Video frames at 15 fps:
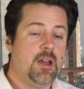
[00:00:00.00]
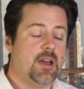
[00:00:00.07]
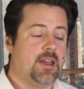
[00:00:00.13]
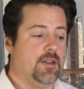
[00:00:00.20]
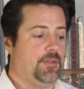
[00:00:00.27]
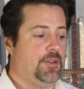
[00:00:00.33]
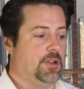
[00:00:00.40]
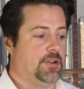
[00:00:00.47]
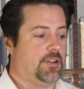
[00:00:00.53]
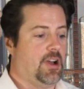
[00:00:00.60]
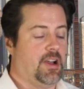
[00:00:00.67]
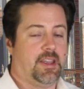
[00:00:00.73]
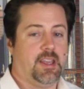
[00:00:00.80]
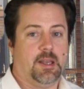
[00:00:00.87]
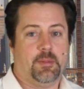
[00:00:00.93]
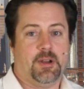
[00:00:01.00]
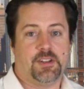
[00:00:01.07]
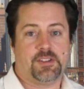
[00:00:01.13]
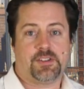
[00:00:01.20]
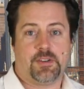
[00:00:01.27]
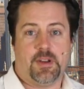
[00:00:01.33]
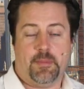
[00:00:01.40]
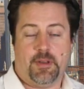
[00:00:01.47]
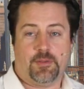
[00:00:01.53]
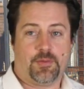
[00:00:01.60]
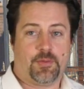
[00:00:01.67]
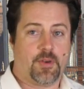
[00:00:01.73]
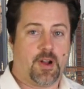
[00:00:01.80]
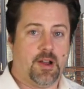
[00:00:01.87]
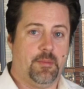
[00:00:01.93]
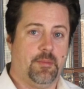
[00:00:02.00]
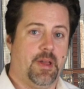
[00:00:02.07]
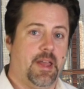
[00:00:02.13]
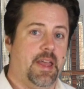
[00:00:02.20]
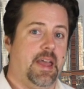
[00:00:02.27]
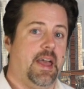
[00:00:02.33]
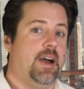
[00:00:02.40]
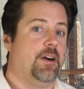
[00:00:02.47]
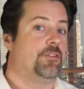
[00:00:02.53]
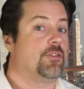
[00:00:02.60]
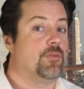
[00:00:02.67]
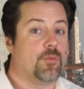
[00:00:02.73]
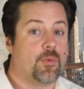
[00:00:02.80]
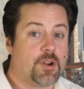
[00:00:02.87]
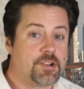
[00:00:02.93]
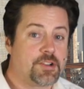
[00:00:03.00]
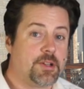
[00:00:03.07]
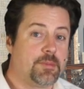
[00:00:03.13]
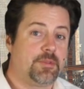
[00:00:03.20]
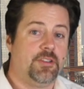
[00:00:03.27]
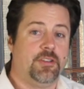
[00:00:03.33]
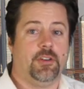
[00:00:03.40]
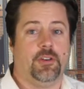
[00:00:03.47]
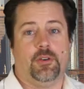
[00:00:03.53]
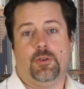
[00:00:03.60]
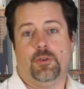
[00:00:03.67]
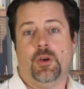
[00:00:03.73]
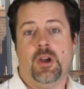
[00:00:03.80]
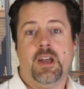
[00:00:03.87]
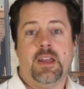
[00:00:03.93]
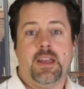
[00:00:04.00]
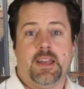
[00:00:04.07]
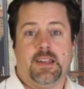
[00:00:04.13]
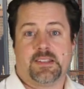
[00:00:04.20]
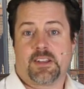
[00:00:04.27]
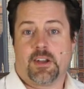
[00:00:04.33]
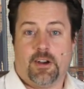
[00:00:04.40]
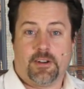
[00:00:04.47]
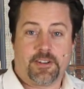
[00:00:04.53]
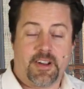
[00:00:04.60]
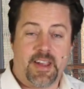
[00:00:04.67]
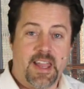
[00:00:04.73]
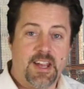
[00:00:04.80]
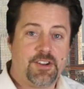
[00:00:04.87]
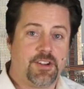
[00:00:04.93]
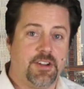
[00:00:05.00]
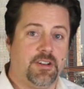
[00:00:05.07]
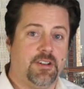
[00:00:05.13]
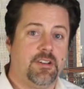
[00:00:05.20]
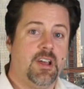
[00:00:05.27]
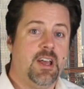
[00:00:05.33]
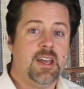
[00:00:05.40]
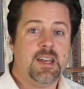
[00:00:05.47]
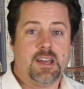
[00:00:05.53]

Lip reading: if you're talking about streaming from a house of worship to its congregation,